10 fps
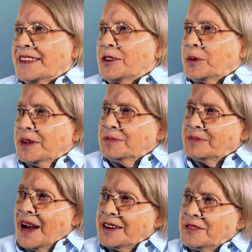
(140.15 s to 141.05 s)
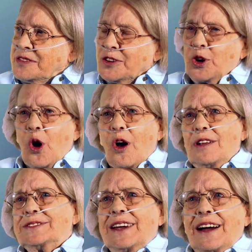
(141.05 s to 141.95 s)
think we might have even
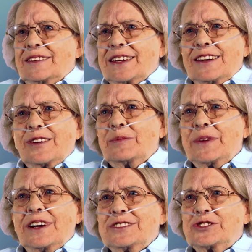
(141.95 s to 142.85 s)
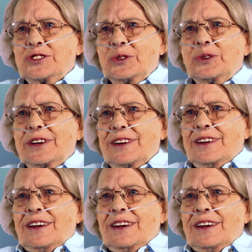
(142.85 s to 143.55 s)
called down here, I'm not sure.